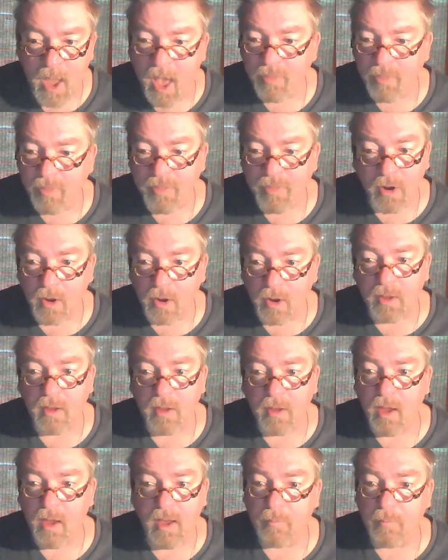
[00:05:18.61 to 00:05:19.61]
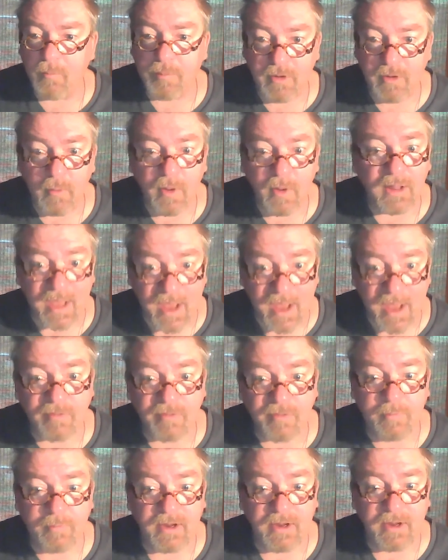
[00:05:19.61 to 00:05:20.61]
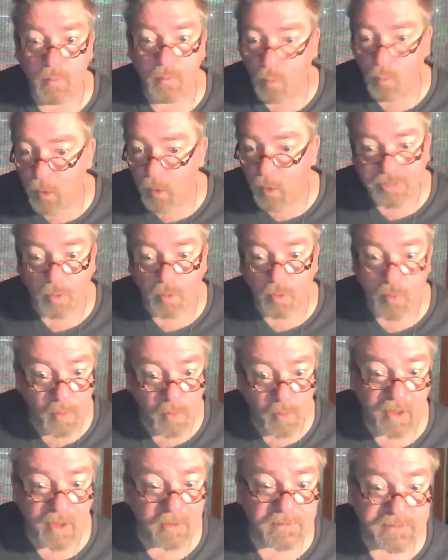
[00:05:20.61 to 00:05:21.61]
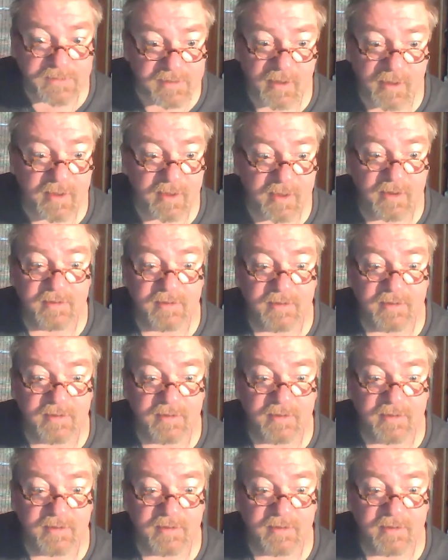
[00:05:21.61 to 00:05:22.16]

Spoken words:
And they're pretty well everybody, with or without saying it,